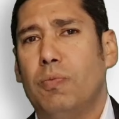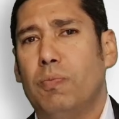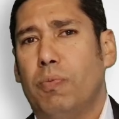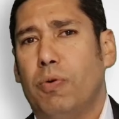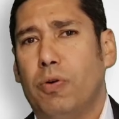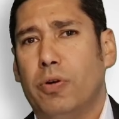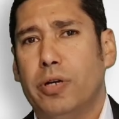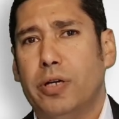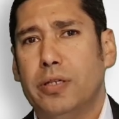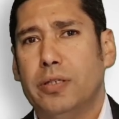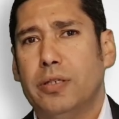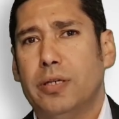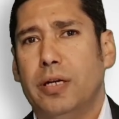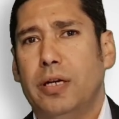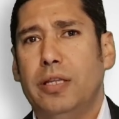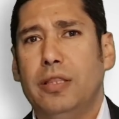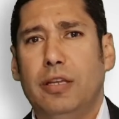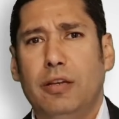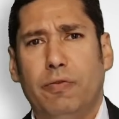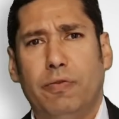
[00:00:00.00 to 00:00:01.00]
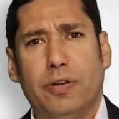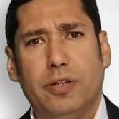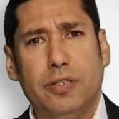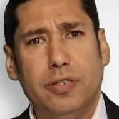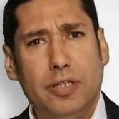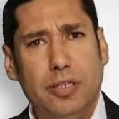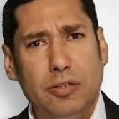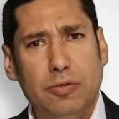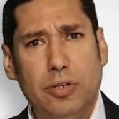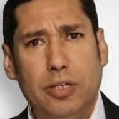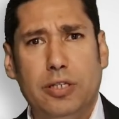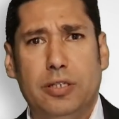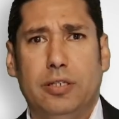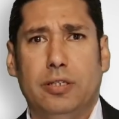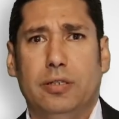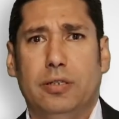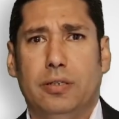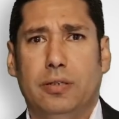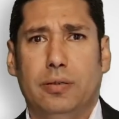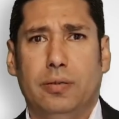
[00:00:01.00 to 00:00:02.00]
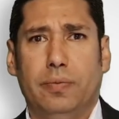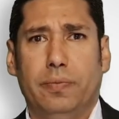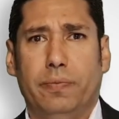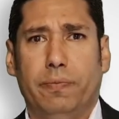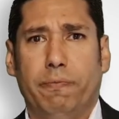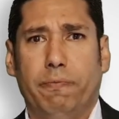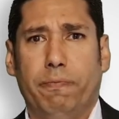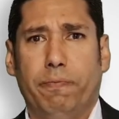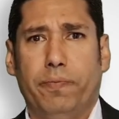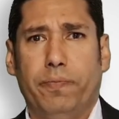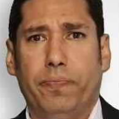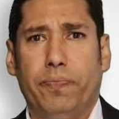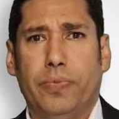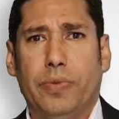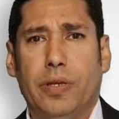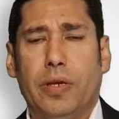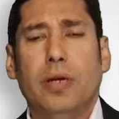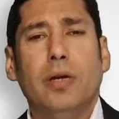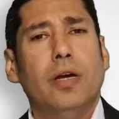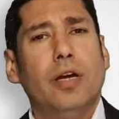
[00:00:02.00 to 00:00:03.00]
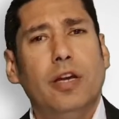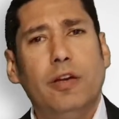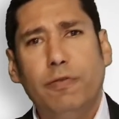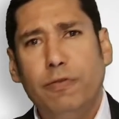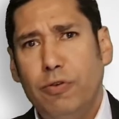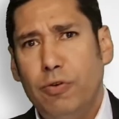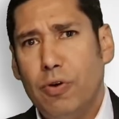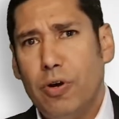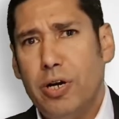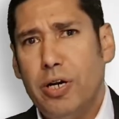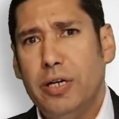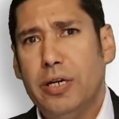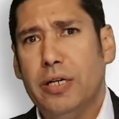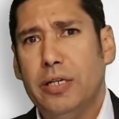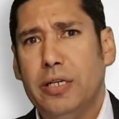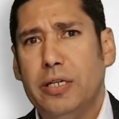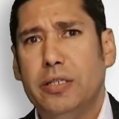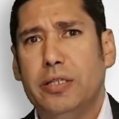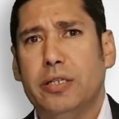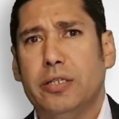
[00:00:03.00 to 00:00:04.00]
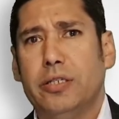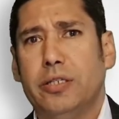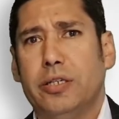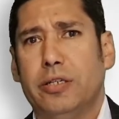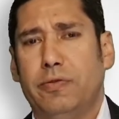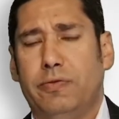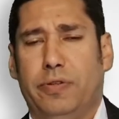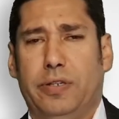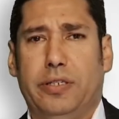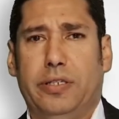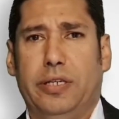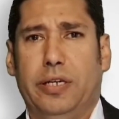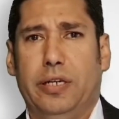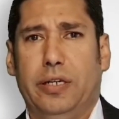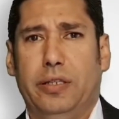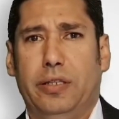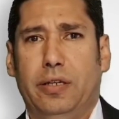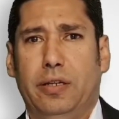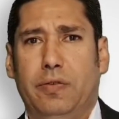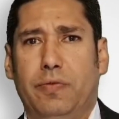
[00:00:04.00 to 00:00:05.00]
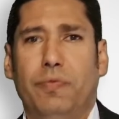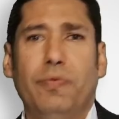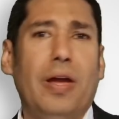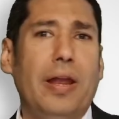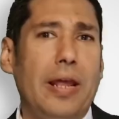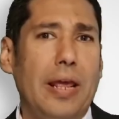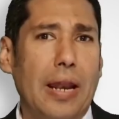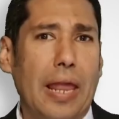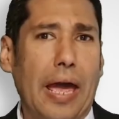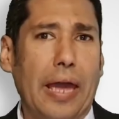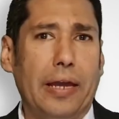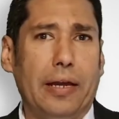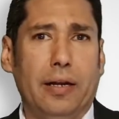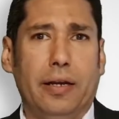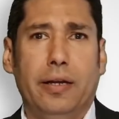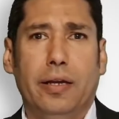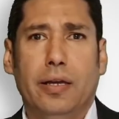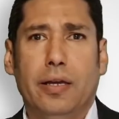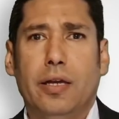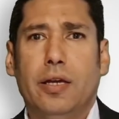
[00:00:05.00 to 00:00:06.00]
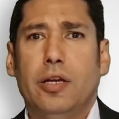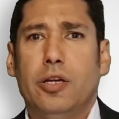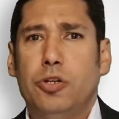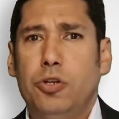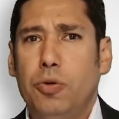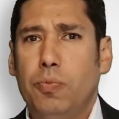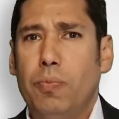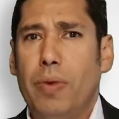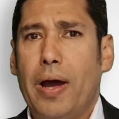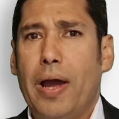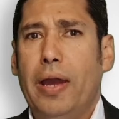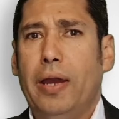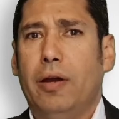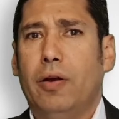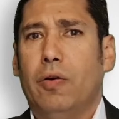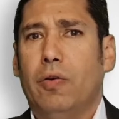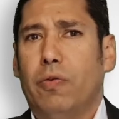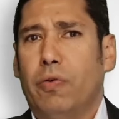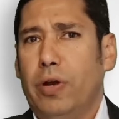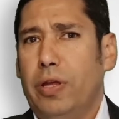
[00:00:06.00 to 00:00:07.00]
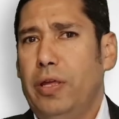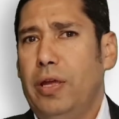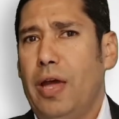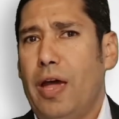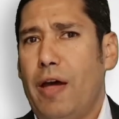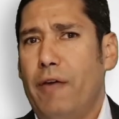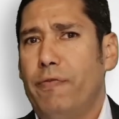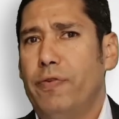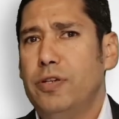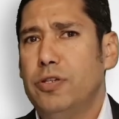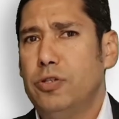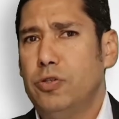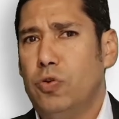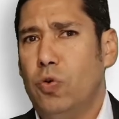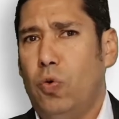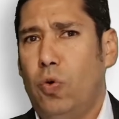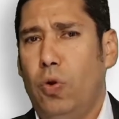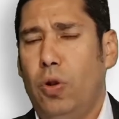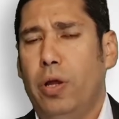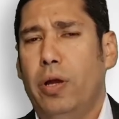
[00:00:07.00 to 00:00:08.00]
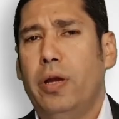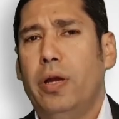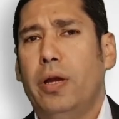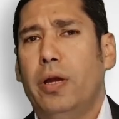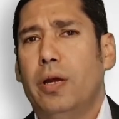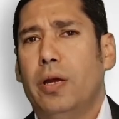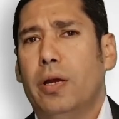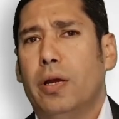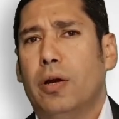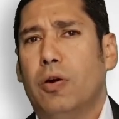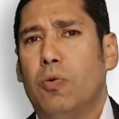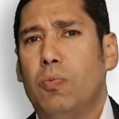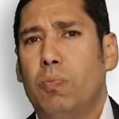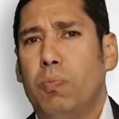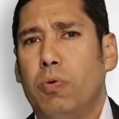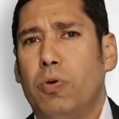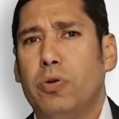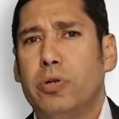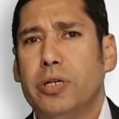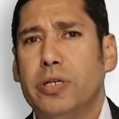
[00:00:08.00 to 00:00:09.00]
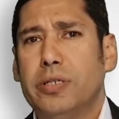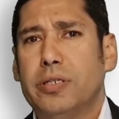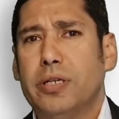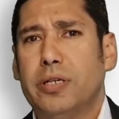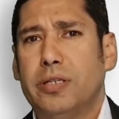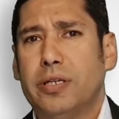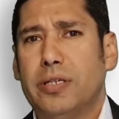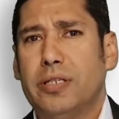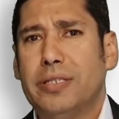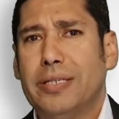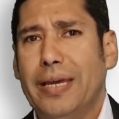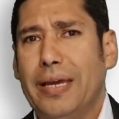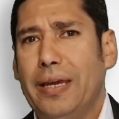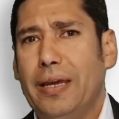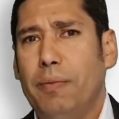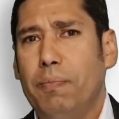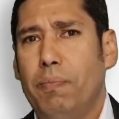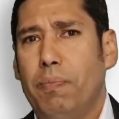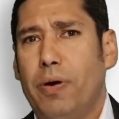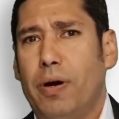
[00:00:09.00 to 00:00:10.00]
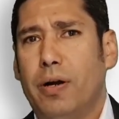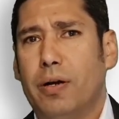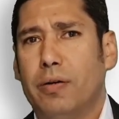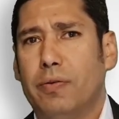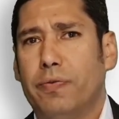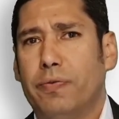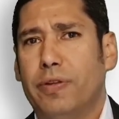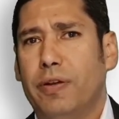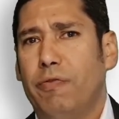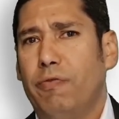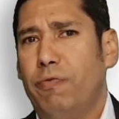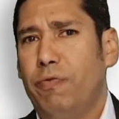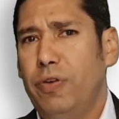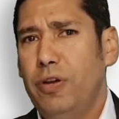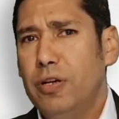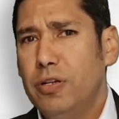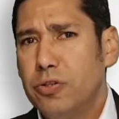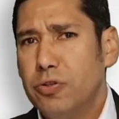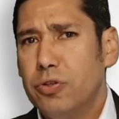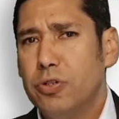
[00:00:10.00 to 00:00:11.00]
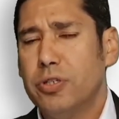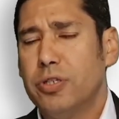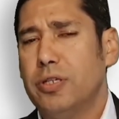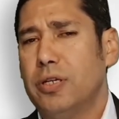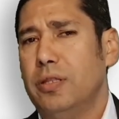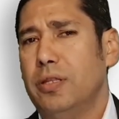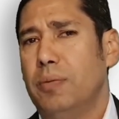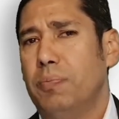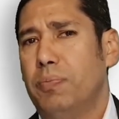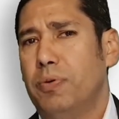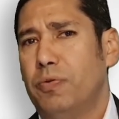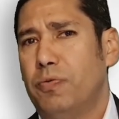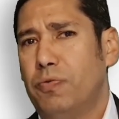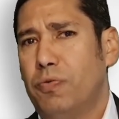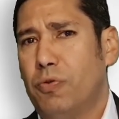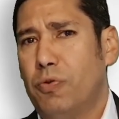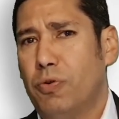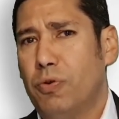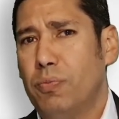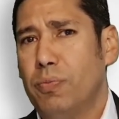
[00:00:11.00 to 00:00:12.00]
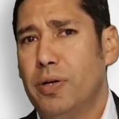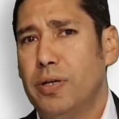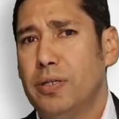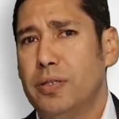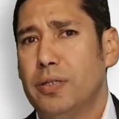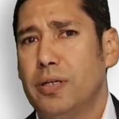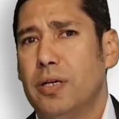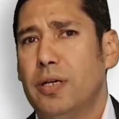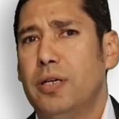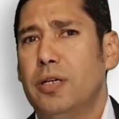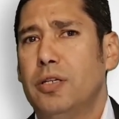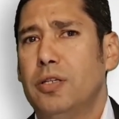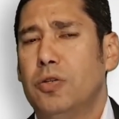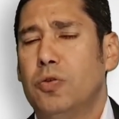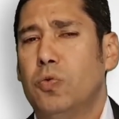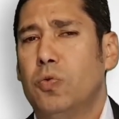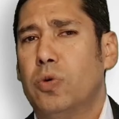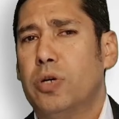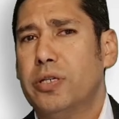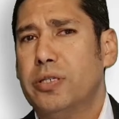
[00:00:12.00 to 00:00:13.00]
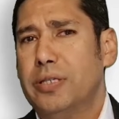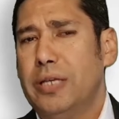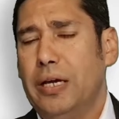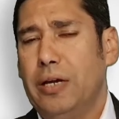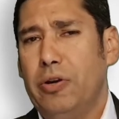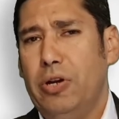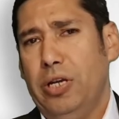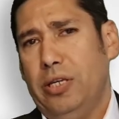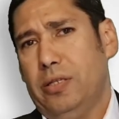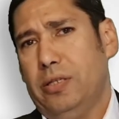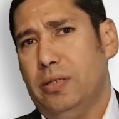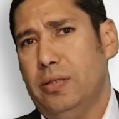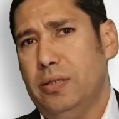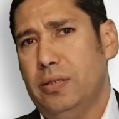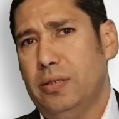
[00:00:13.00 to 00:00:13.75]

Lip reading: components in different situations. If you are in an industrial facility, very likely you might already have installed components that are taking part of the filters and the performance towards the grid.